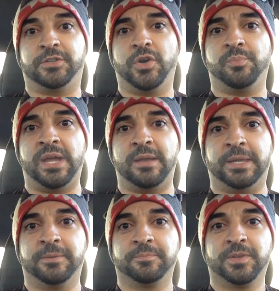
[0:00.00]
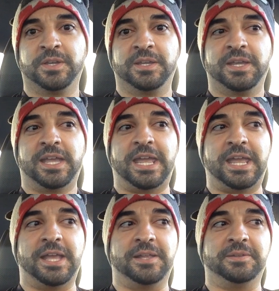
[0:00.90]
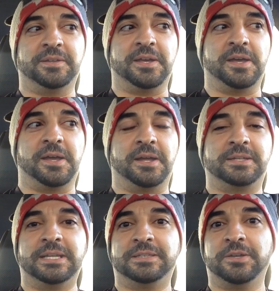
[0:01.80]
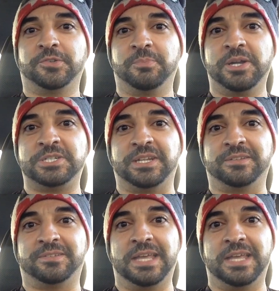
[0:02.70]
Do it, baby, and get those munchies.